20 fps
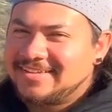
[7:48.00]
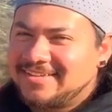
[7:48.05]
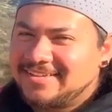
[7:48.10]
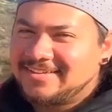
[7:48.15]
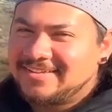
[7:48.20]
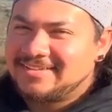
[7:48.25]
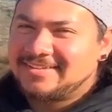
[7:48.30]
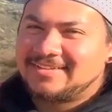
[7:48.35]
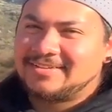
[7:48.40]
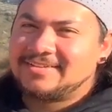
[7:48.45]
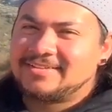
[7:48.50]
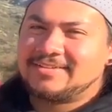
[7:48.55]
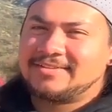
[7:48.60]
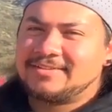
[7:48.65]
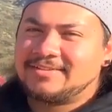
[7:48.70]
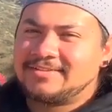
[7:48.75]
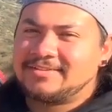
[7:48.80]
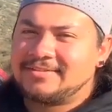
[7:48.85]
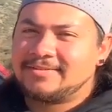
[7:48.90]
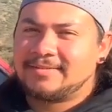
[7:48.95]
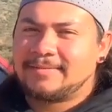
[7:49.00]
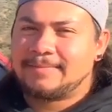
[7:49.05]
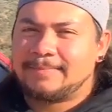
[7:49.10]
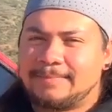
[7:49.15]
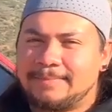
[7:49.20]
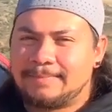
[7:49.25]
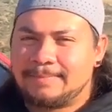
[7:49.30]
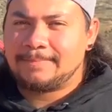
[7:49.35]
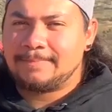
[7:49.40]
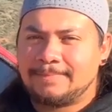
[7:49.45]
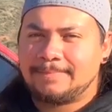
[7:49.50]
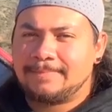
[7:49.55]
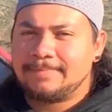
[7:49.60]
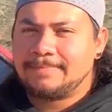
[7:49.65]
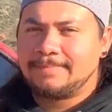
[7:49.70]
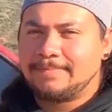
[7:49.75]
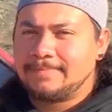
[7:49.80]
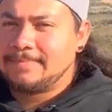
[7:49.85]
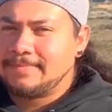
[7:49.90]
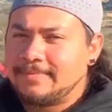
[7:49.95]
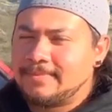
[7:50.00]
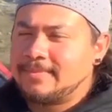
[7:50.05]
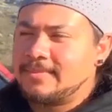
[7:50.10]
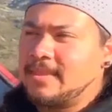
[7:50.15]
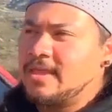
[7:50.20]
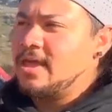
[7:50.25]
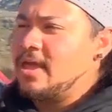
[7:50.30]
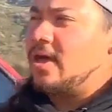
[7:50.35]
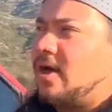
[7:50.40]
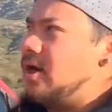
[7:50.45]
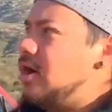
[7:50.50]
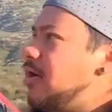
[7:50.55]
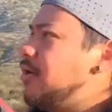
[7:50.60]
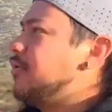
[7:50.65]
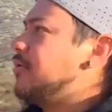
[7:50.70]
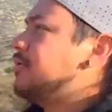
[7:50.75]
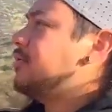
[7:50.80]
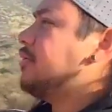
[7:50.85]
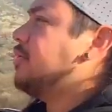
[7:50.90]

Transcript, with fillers: do you think it degraded too quick? I know the